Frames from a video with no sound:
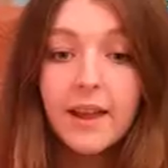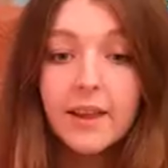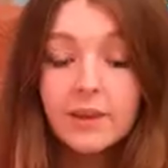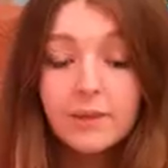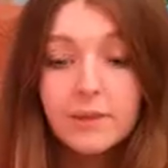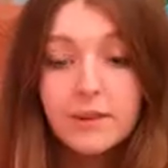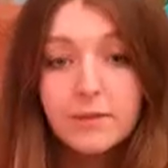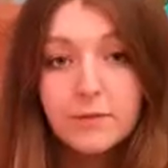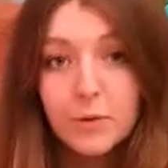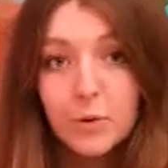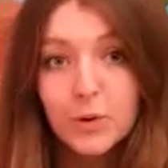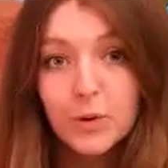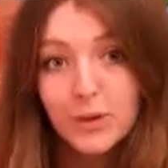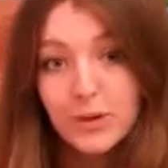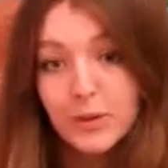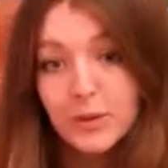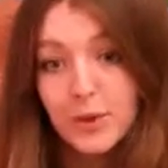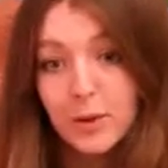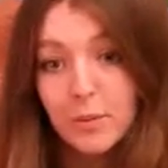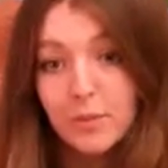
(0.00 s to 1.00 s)
a healthy
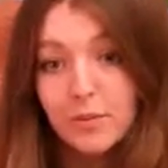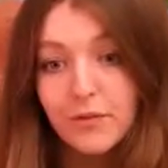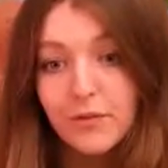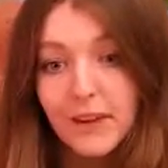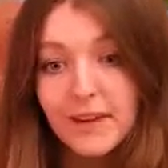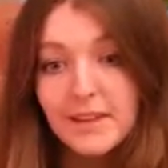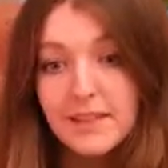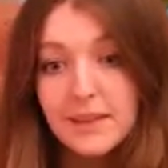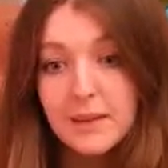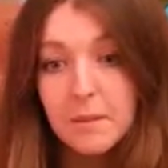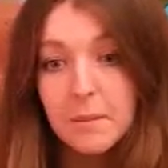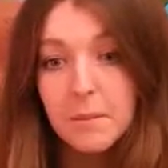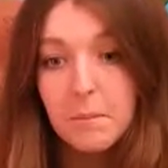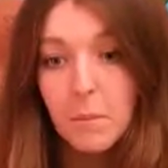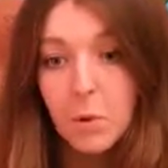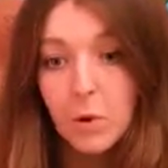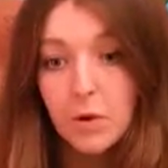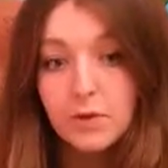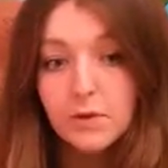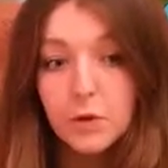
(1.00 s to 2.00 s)
focus on providing
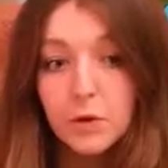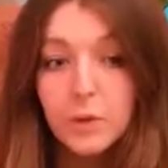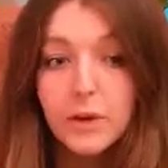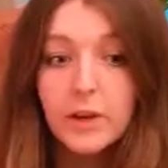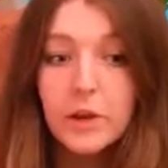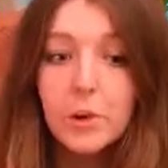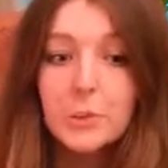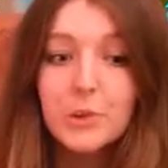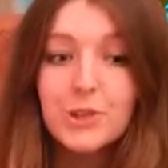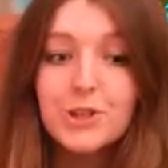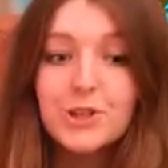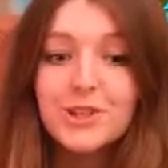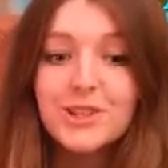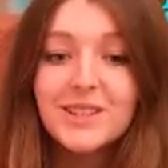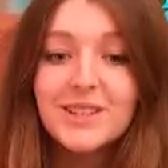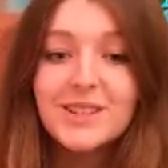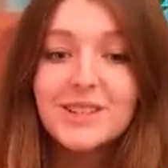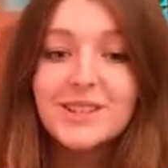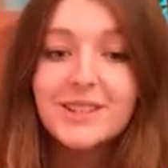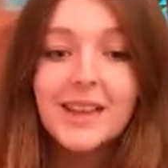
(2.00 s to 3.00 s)
more viewing
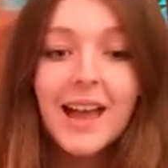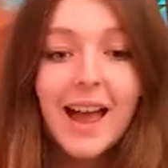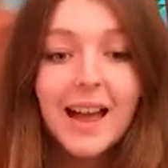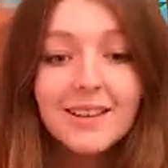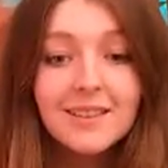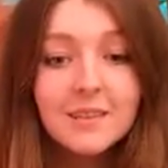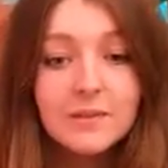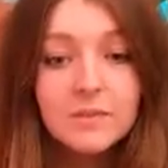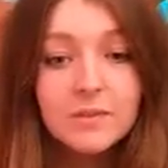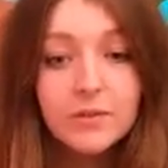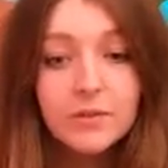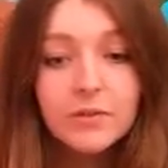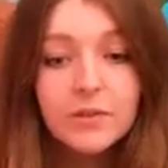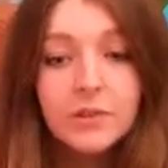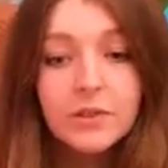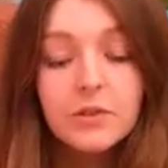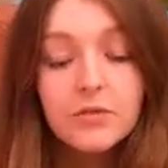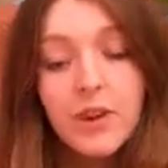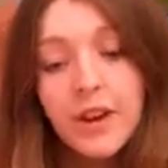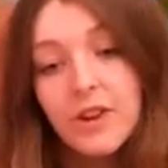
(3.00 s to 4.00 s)
opportunities and
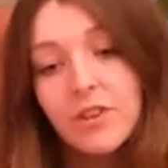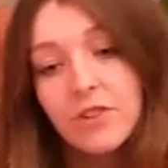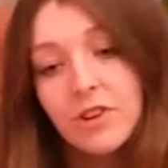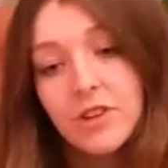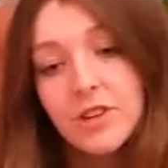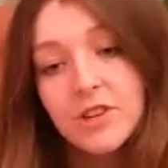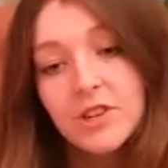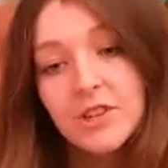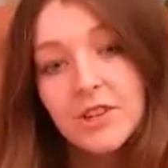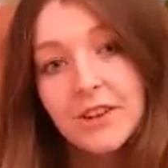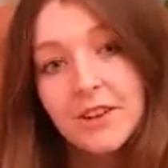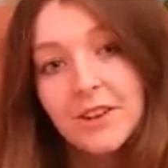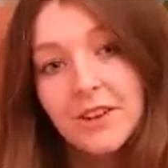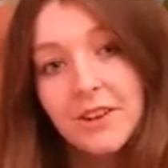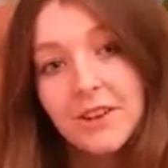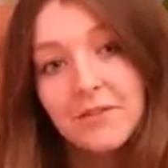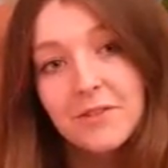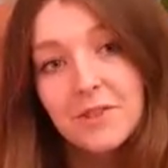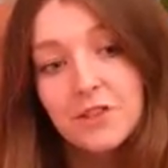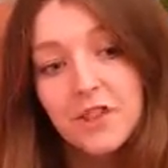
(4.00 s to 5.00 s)
improving the recreational
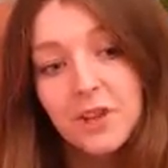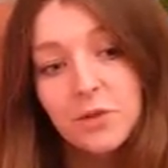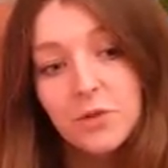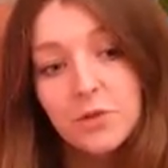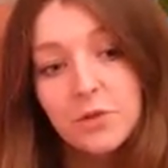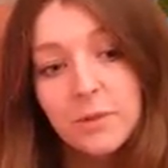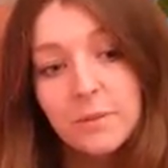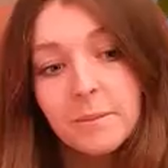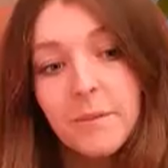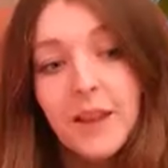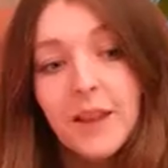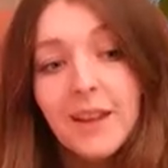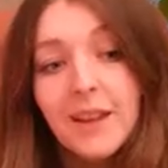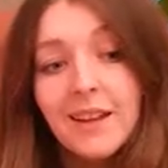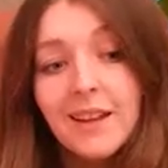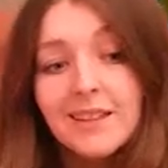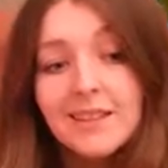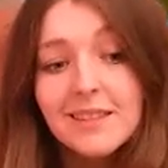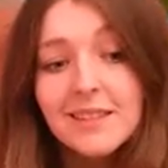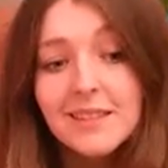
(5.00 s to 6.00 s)
area for children,
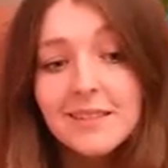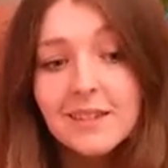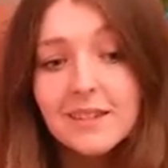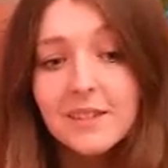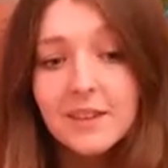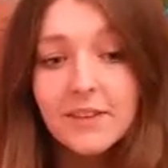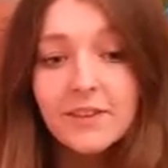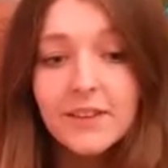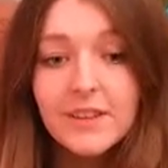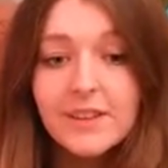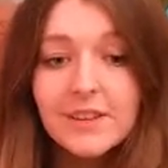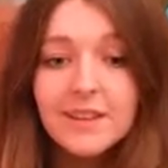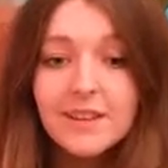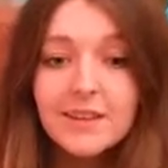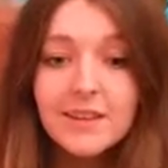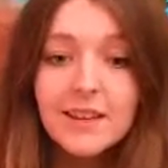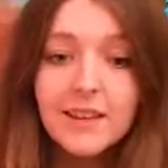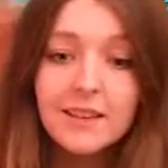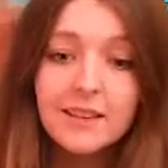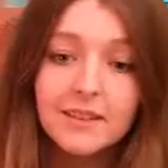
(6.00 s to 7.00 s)
as the surveys
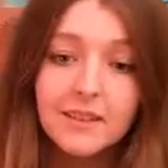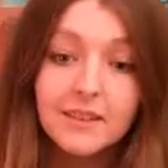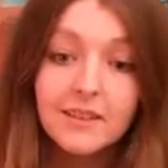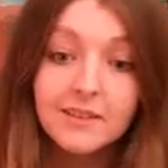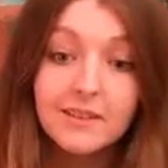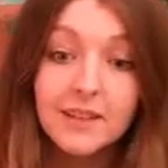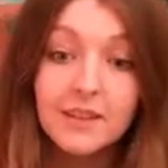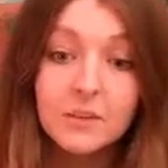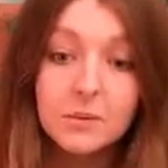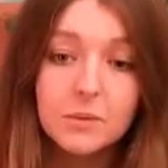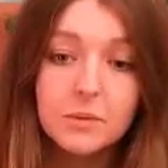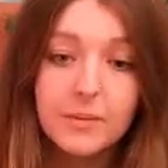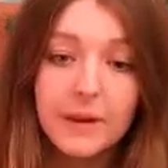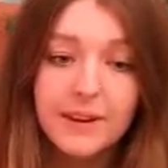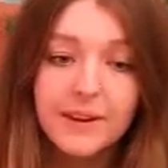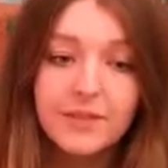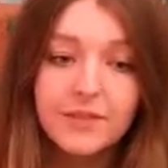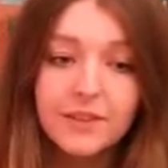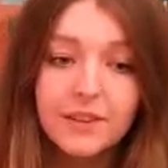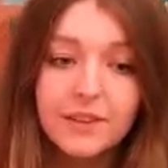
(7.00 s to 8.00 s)
indicate that this would
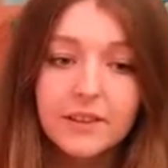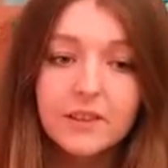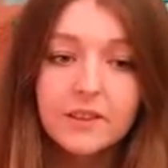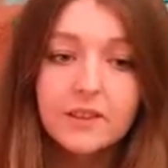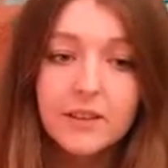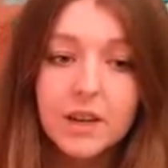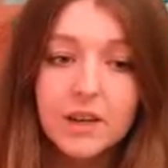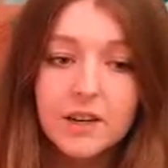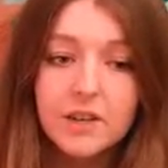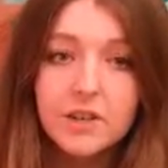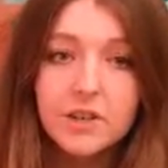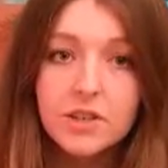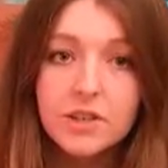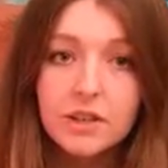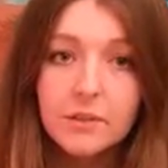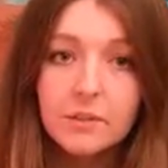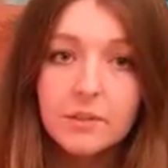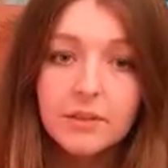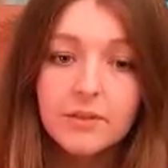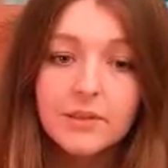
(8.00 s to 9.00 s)
benefit the
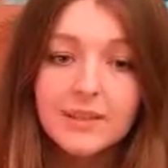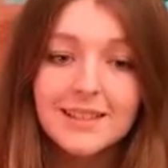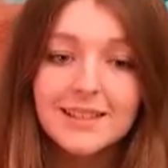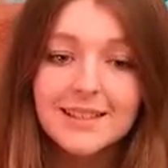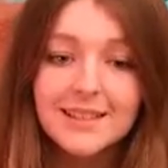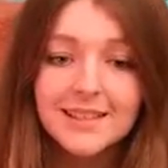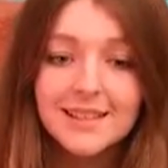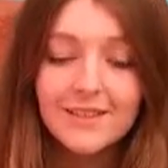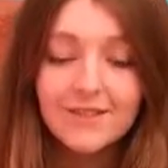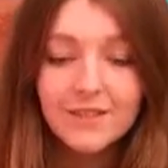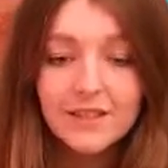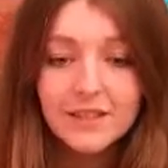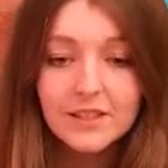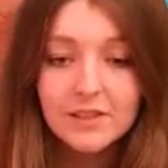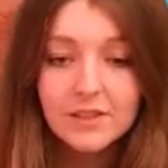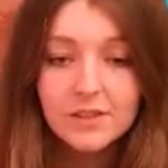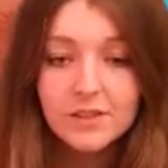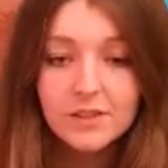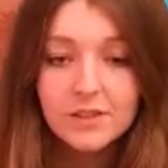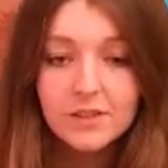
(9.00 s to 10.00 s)
largest number of existing
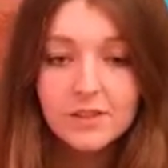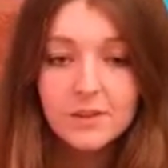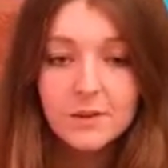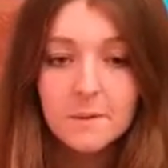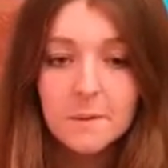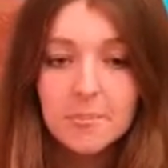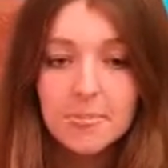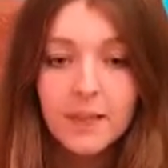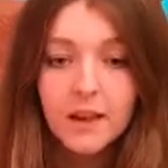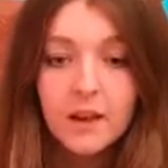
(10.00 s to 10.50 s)
visitors.